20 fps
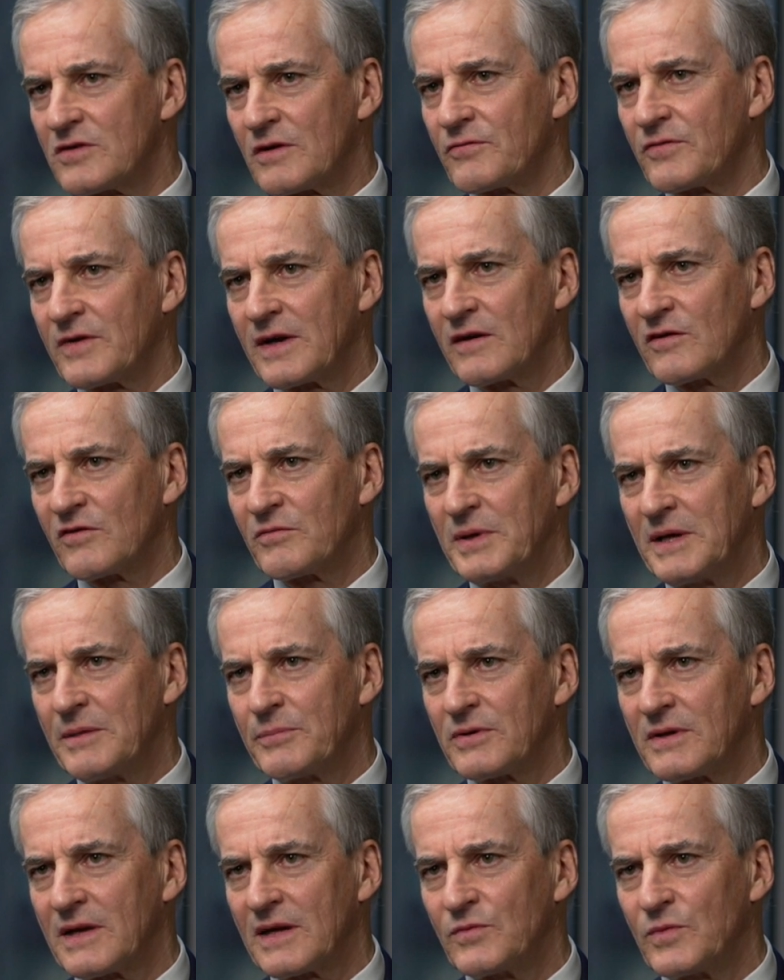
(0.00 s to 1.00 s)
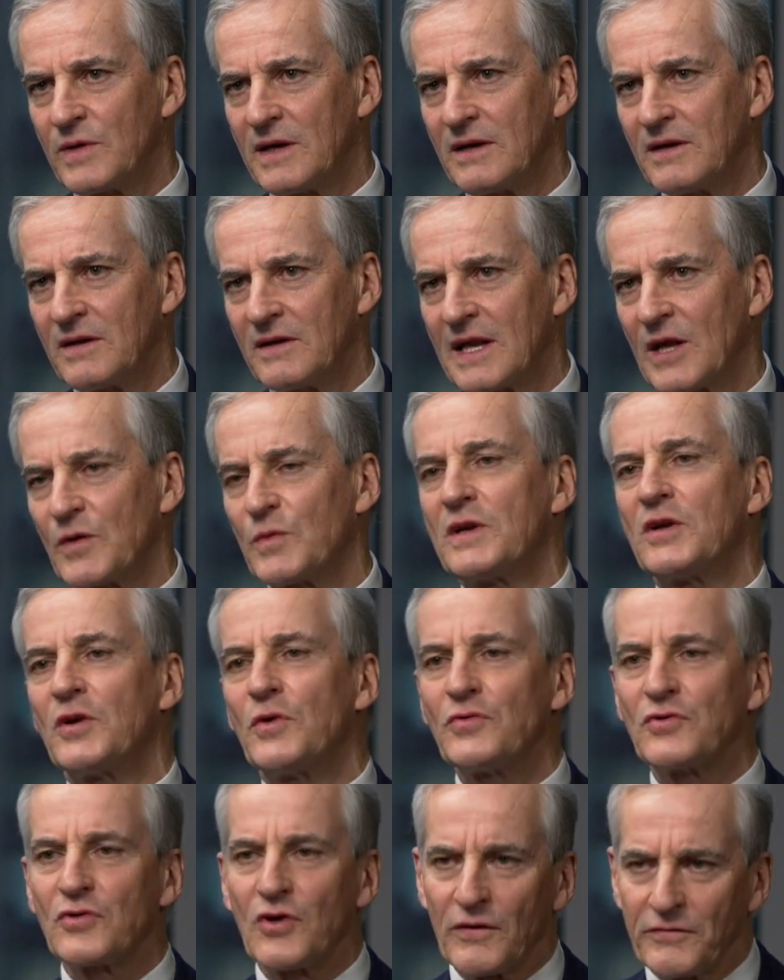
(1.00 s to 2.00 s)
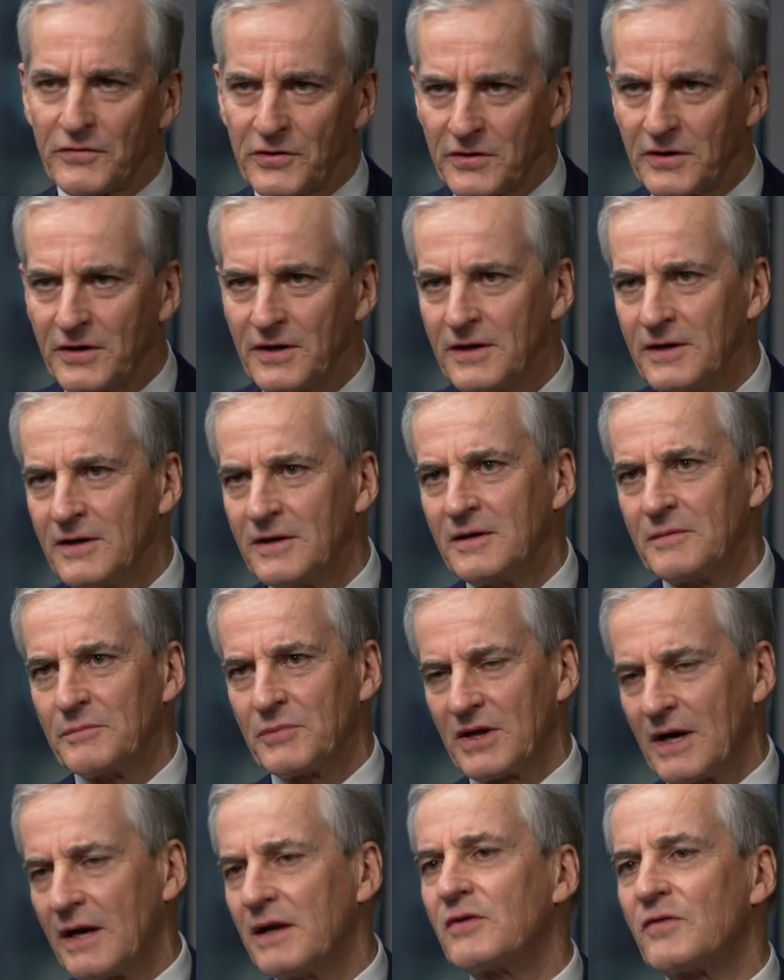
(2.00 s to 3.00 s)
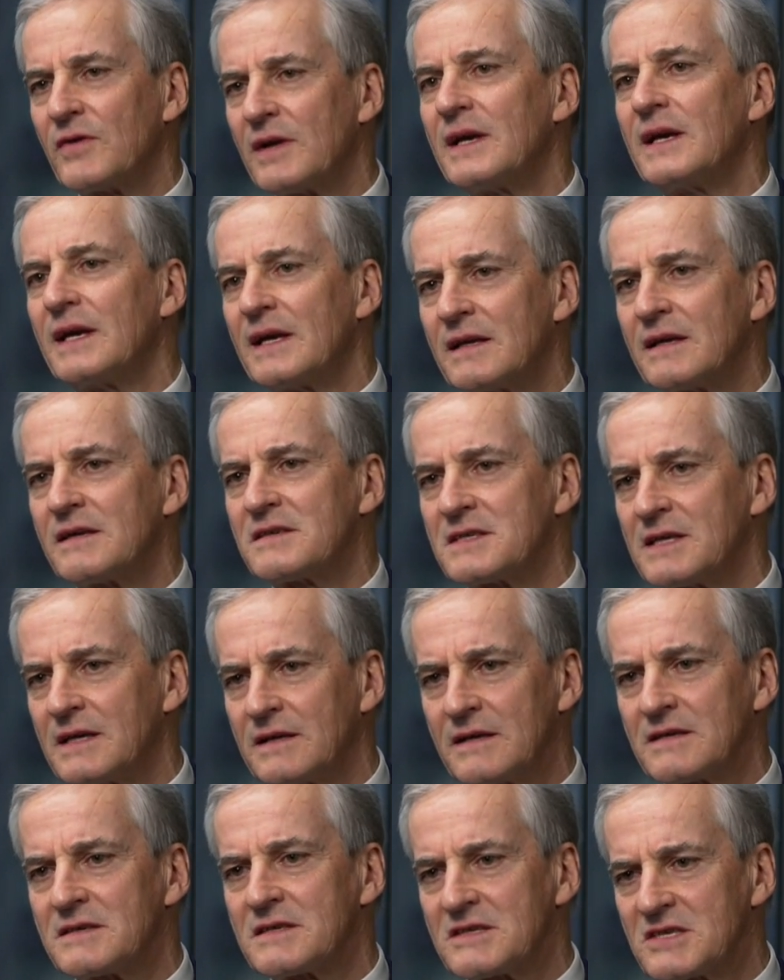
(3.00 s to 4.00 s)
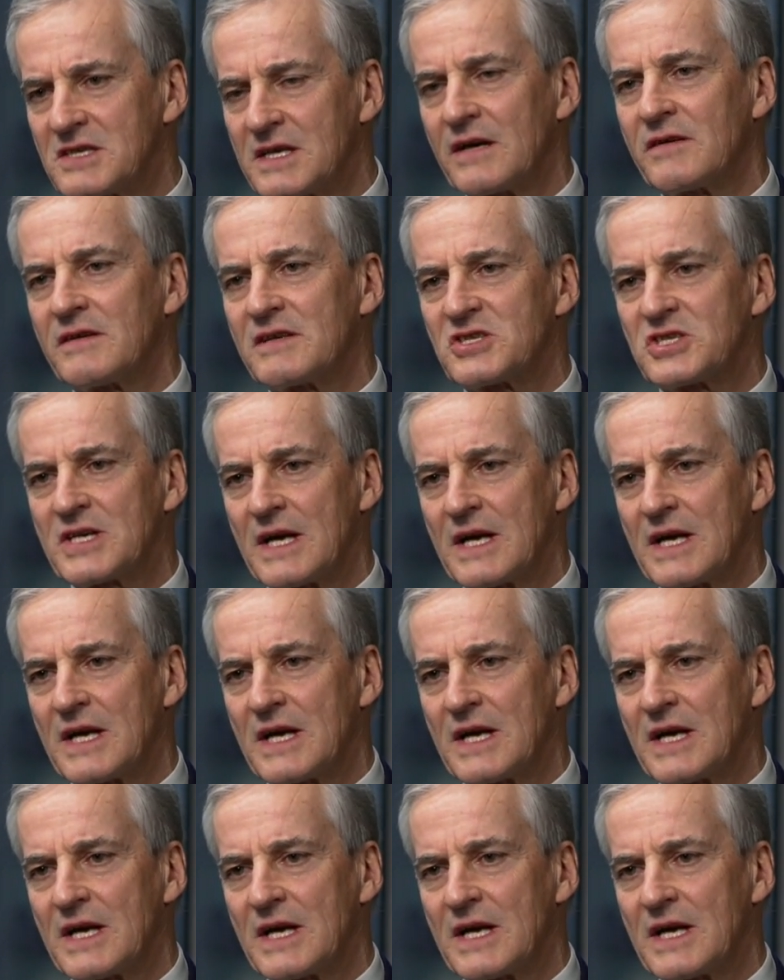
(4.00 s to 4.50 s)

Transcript: suffering of people that we, that we don't cover. But I agree, it is, it is a serious